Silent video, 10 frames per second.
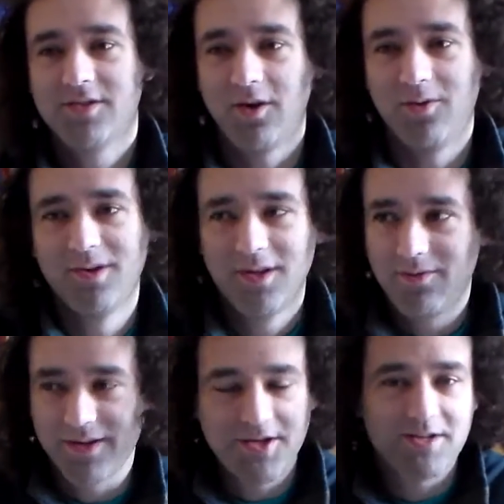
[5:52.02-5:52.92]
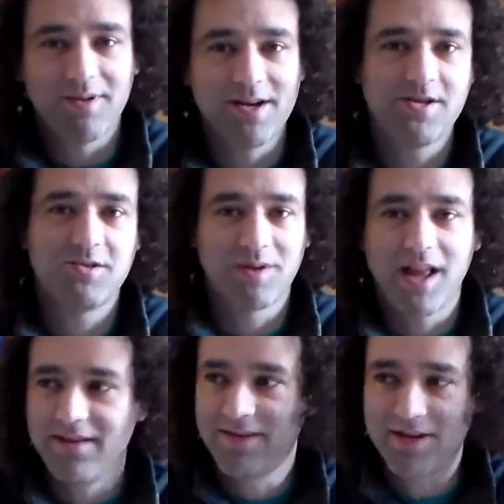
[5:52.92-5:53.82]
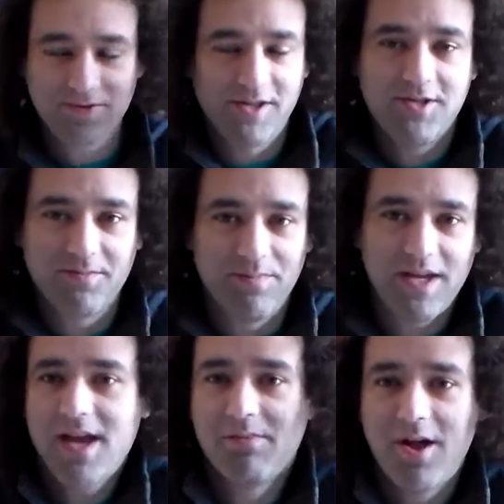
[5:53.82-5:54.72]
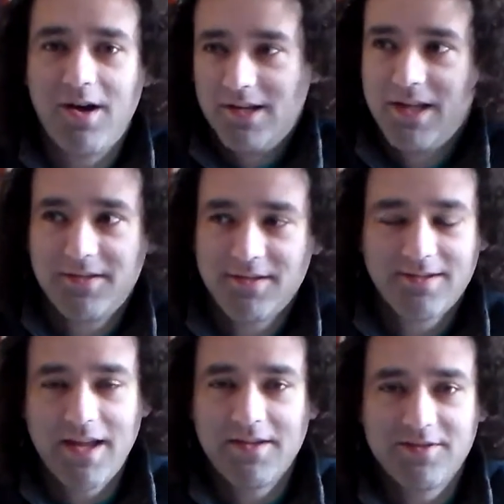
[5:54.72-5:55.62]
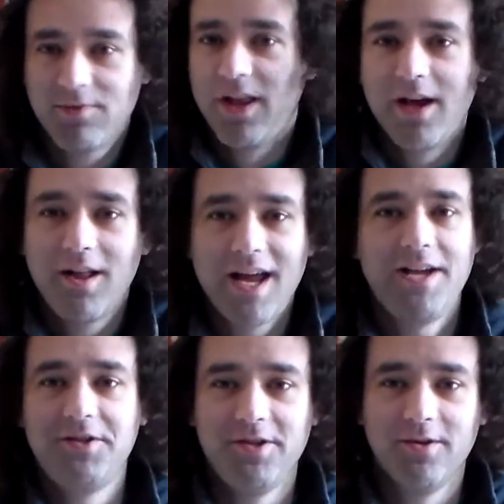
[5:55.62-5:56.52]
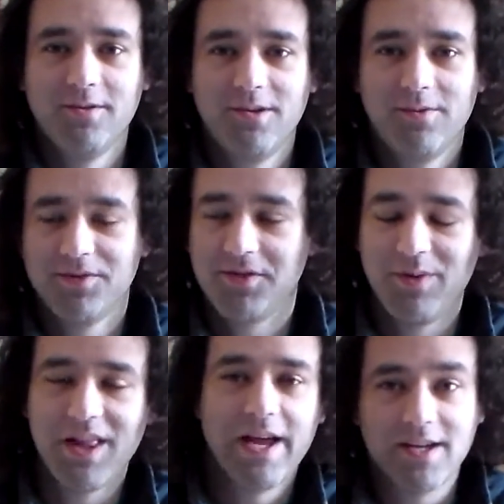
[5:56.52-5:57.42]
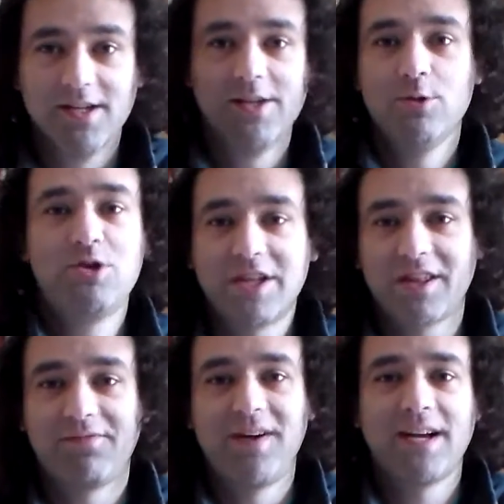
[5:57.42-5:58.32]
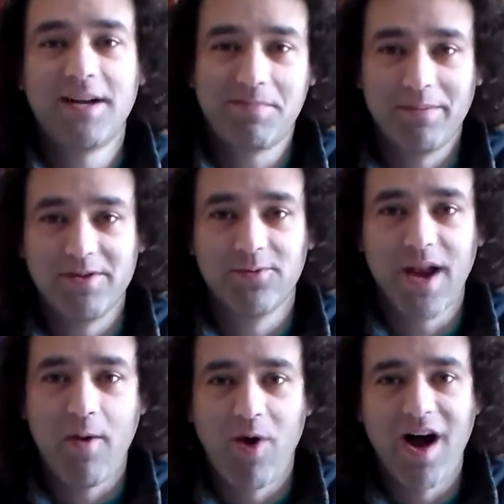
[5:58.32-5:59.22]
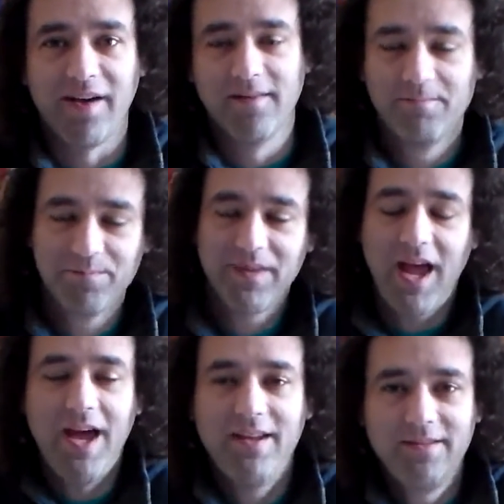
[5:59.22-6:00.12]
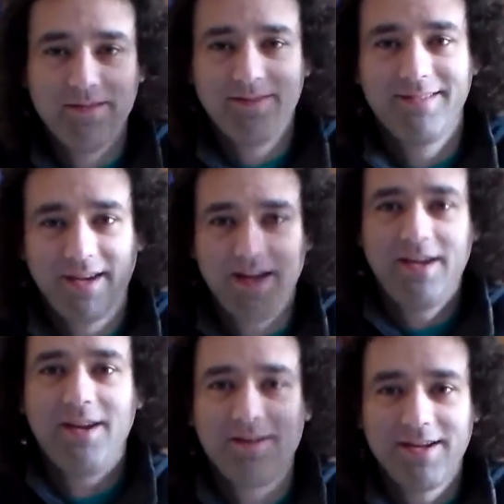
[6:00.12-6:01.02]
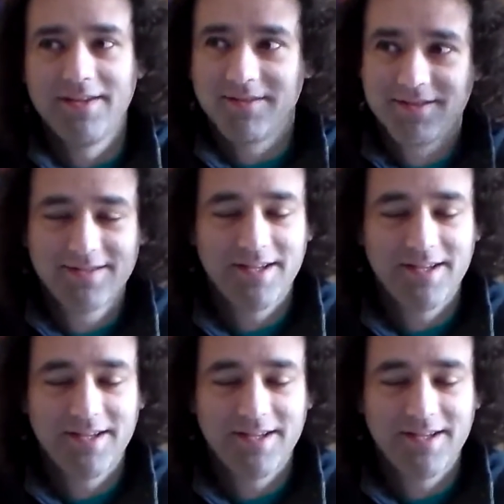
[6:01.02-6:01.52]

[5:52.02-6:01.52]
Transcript: So when I changed my hair, changed my life. Naturally, it just became long. That's really all I had to do, was to be like, "You shut the fuck up. I'm gonna do what I want." And here it is.